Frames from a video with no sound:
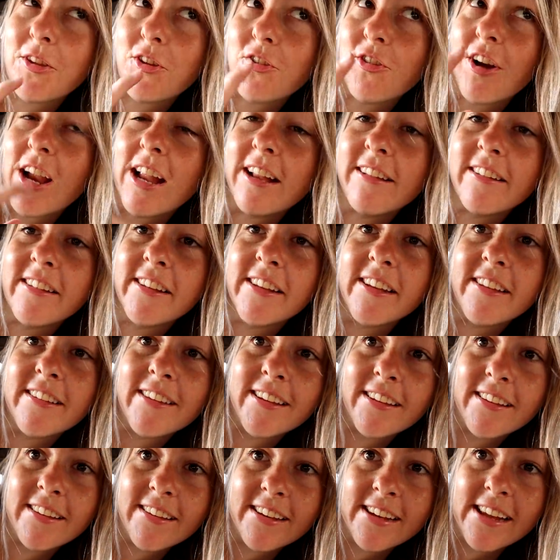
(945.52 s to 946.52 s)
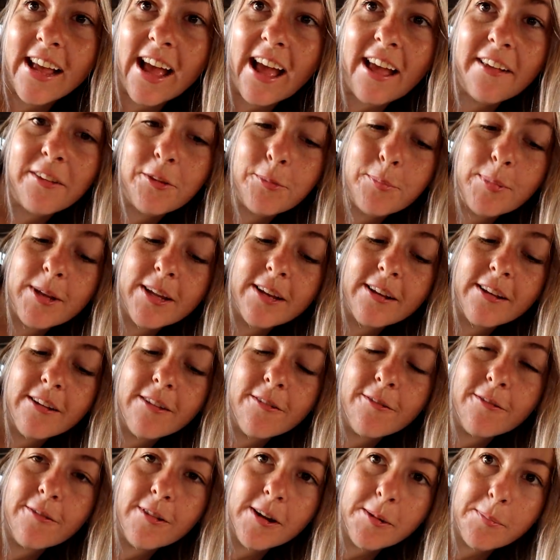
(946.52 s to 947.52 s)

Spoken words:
The trans in this 60 has been